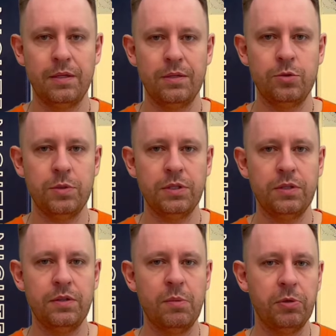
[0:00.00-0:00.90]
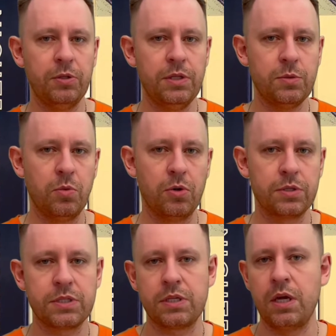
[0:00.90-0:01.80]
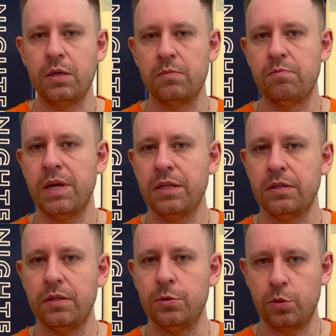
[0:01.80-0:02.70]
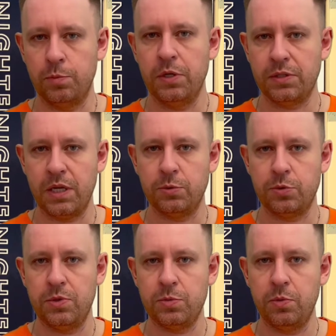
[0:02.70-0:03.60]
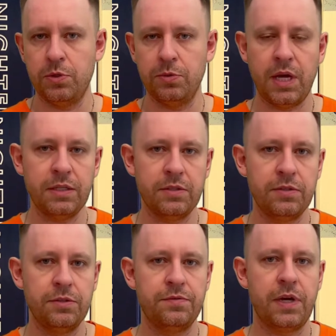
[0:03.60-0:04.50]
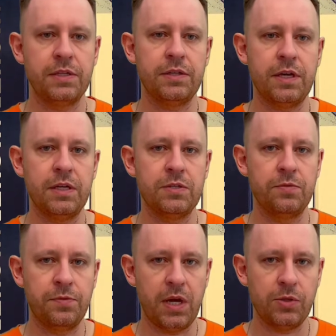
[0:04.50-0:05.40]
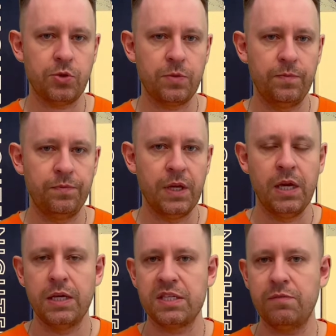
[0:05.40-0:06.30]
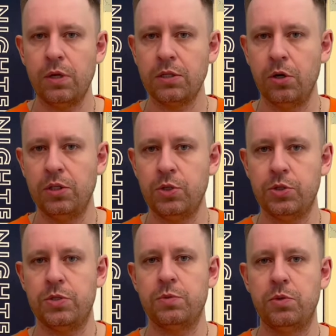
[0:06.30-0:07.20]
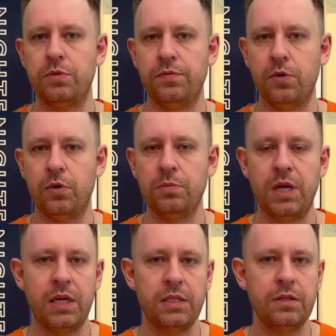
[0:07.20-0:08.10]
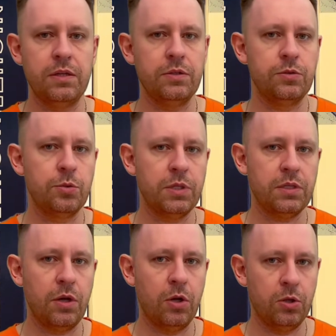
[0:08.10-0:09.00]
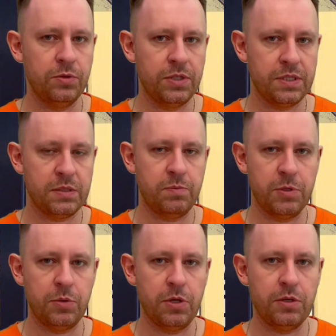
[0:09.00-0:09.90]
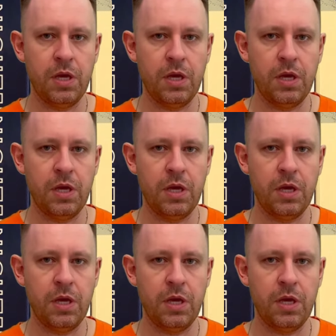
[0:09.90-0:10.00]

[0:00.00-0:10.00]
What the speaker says: During the Napoleonic Wars, many European countries were united in the fight against the French. Several coalitions were formed, and during all this period,